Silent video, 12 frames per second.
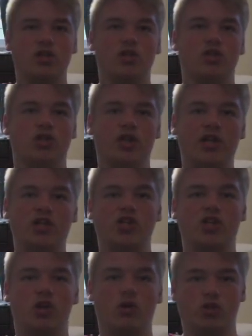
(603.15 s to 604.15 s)
So that just
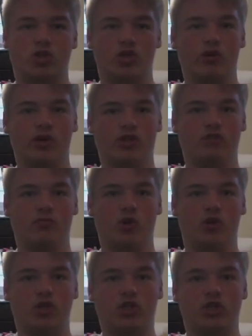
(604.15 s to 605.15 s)
goes to show how small it
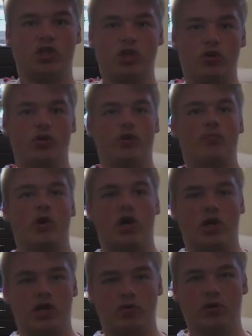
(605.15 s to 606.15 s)
is. It in your
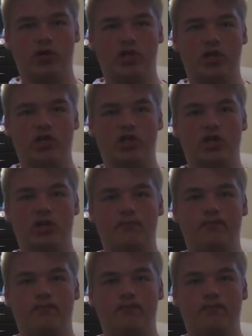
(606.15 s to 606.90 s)
pocket really easy.